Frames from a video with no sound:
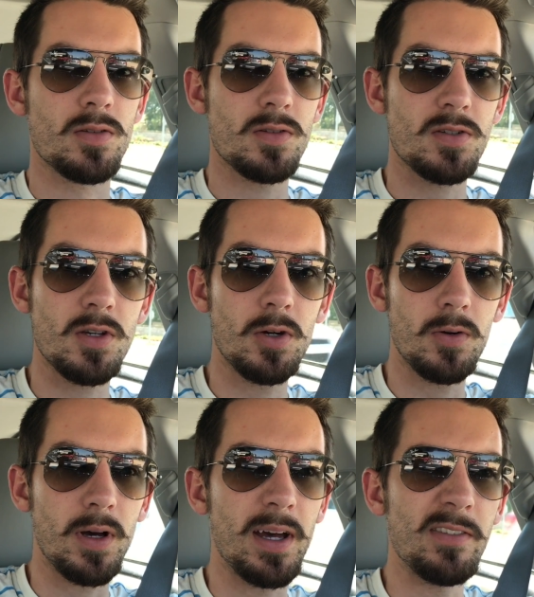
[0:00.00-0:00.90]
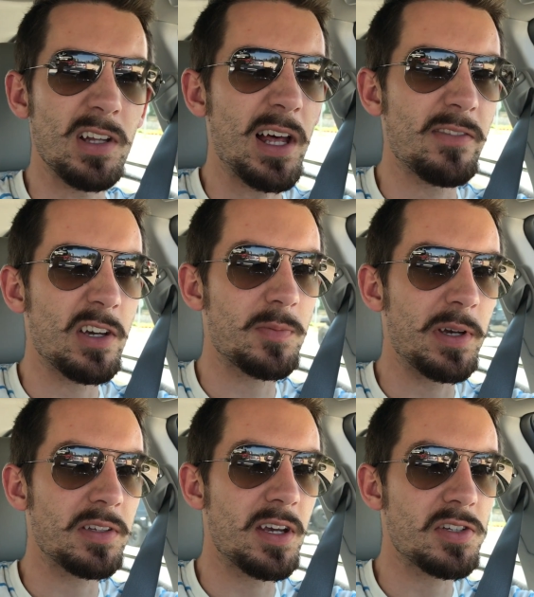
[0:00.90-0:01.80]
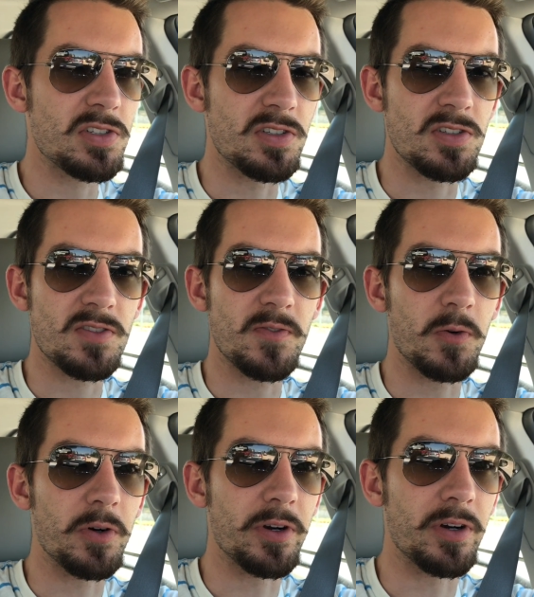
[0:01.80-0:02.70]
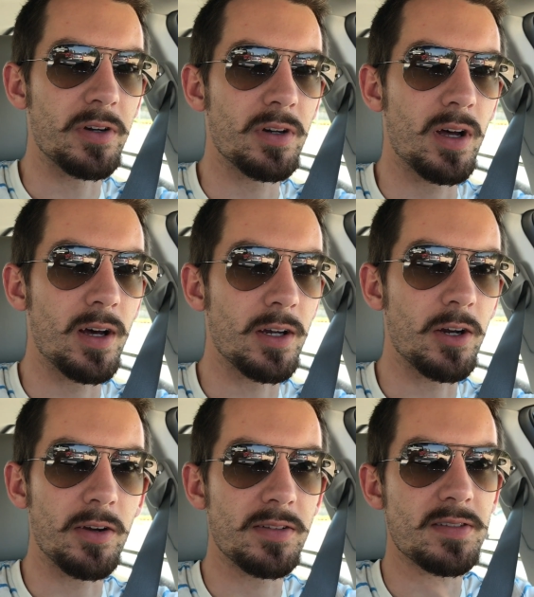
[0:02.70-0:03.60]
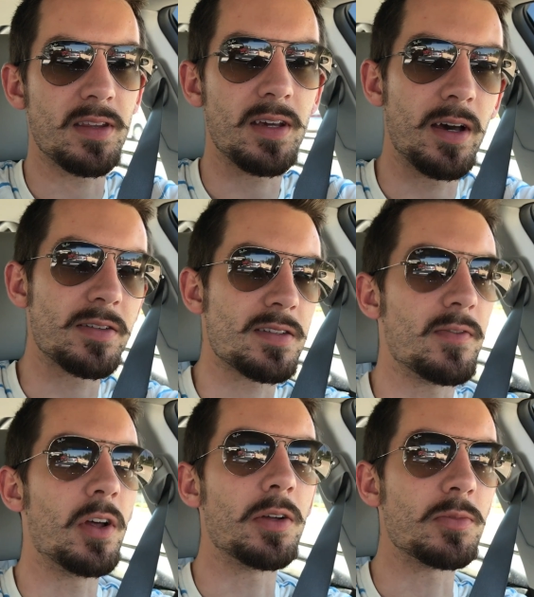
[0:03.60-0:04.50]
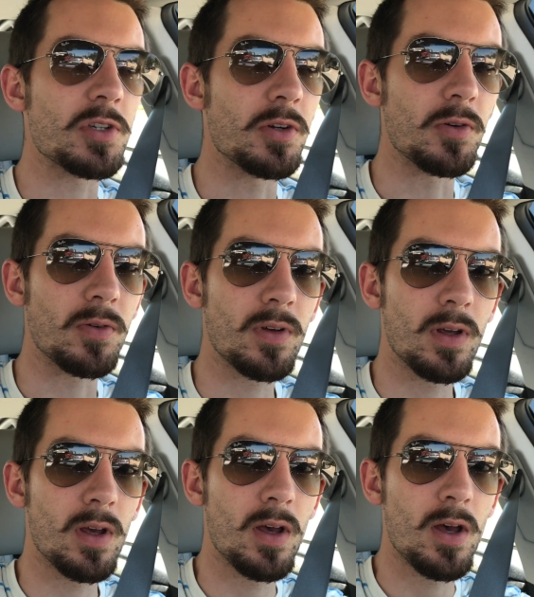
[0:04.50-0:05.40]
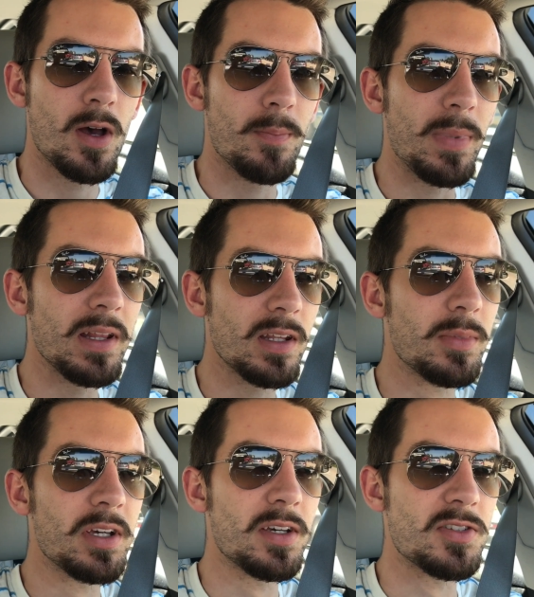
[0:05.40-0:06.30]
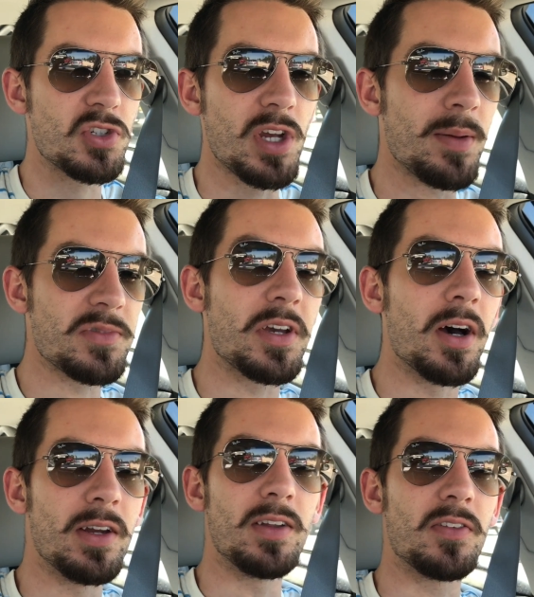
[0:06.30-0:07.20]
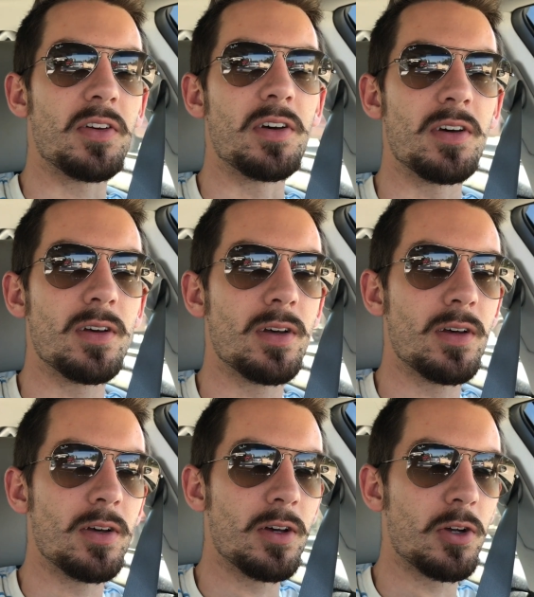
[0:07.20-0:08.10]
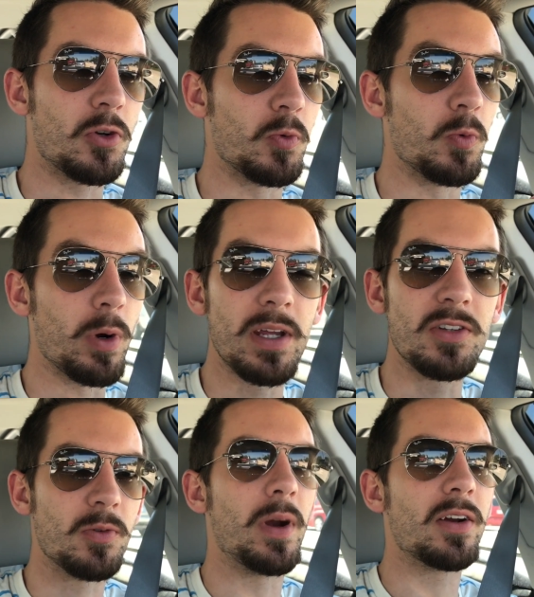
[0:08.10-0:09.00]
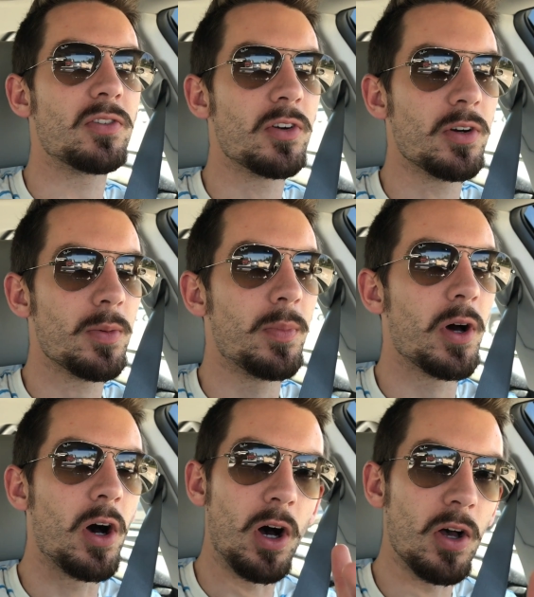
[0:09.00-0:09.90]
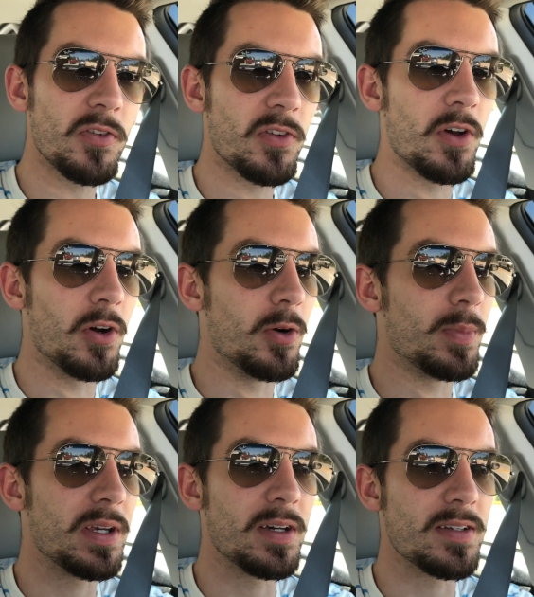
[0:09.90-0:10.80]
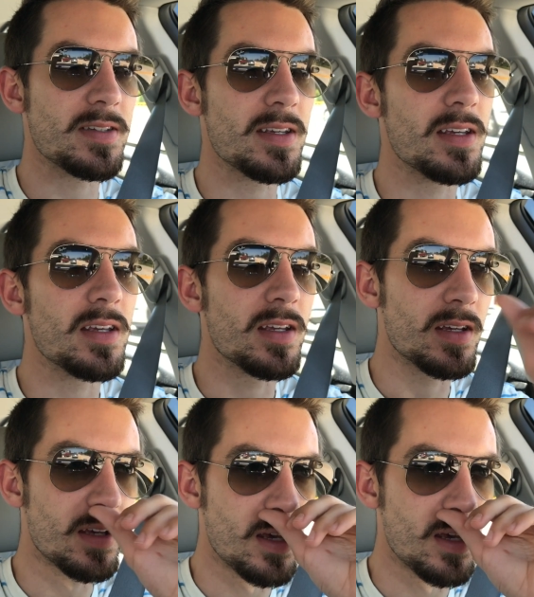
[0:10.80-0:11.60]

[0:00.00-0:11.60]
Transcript: So I have a lot of expectations for Guardians of the Galaxy Volume 2. Mainly because James Gunn is a great director, but also because he